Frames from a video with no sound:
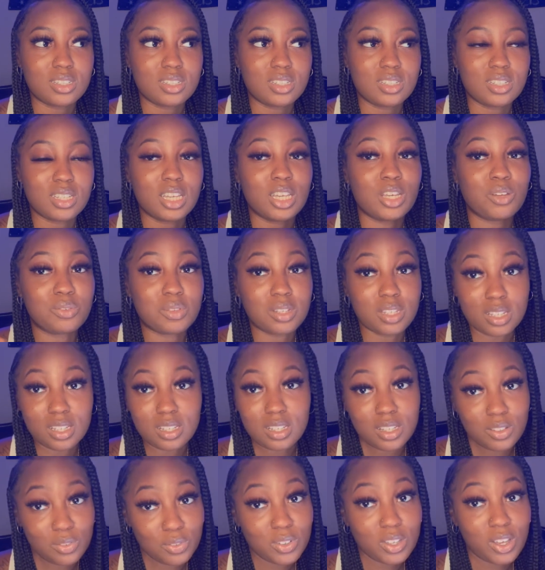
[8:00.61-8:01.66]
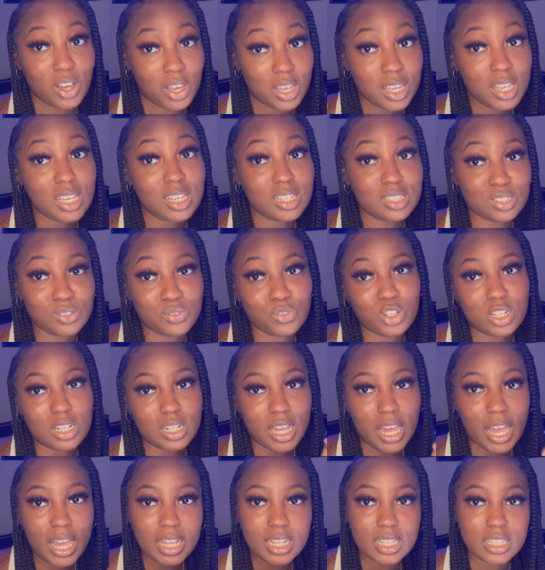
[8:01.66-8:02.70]
if it is really
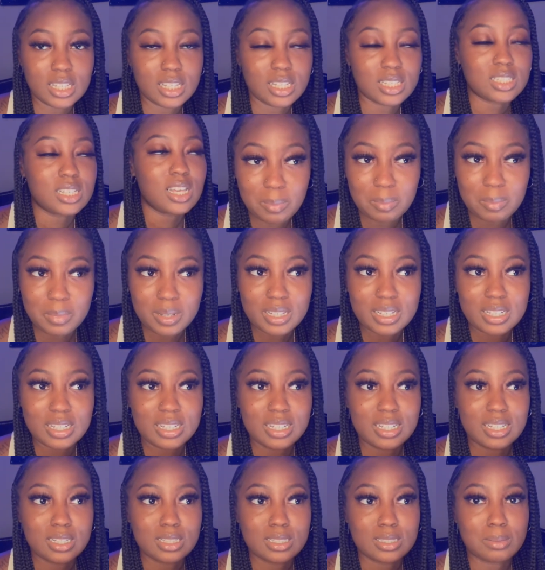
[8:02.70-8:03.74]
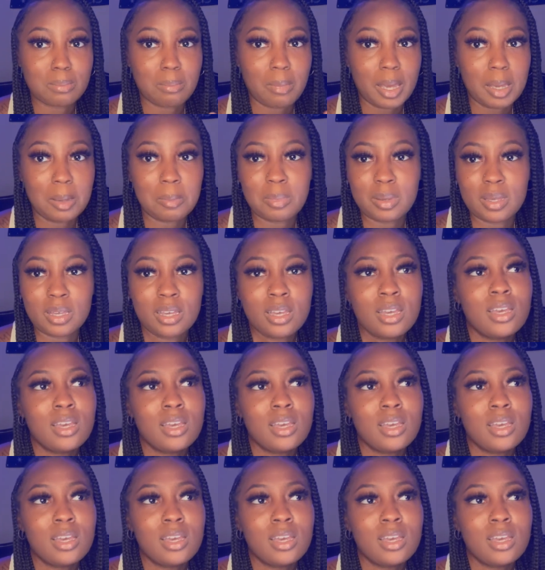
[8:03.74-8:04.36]
aliens, because maybe